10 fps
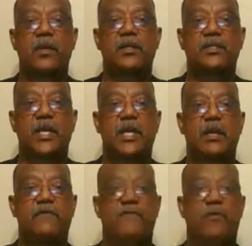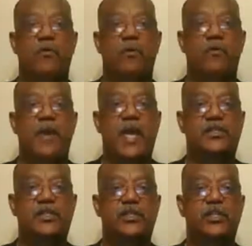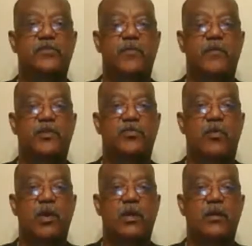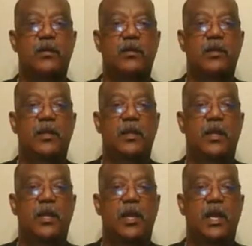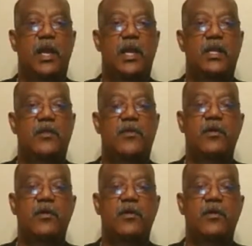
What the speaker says: containing 4 passages from the Torah. And